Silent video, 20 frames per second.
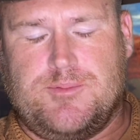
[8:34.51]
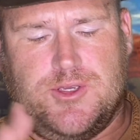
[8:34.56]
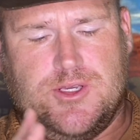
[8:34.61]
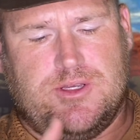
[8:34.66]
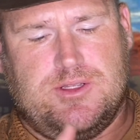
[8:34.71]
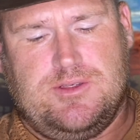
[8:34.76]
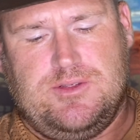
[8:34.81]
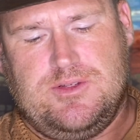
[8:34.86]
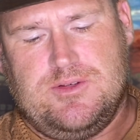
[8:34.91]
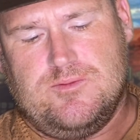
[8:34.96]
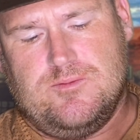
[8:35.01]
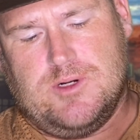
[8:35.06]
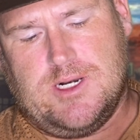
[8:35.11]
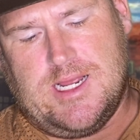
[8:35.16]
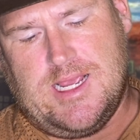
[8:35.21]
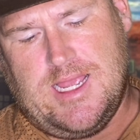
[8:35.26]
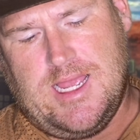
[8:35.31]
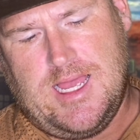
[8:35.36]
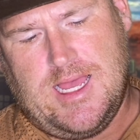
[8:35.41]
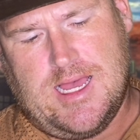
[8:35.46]
gun to what
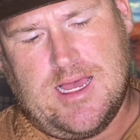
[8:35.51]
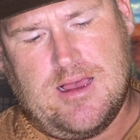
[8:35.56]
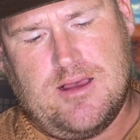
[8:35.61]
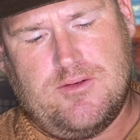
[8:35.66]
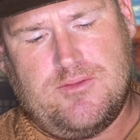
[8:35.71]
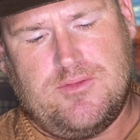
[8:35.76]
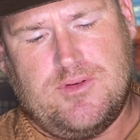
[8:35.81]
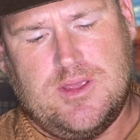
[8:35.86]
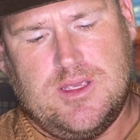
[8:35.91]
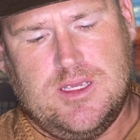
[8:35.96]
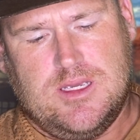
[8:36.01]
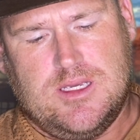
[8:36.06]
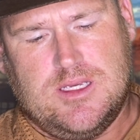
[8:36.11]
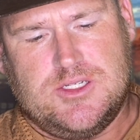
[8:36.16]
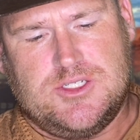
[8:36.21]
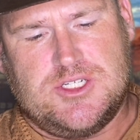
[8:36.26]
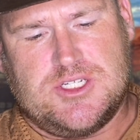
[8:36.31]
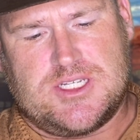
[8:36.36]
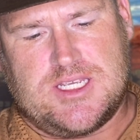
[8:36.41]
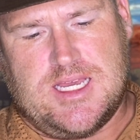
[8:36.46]
I have.
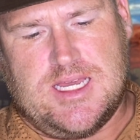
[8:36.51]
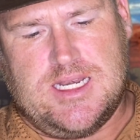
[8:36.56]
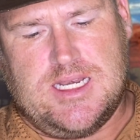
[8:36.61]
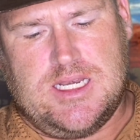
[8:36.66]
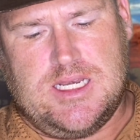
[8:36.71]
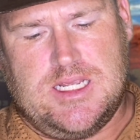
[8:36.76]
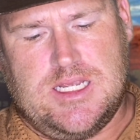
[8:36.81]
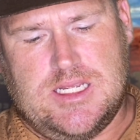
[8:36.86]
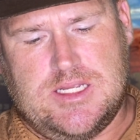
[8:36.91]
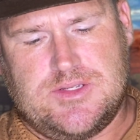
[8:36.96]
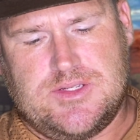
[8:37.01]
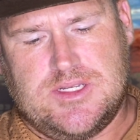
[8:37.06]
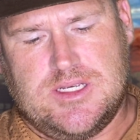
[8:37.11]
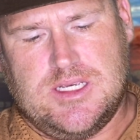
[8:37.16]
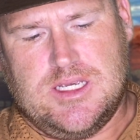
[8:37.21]
Just kind of neat.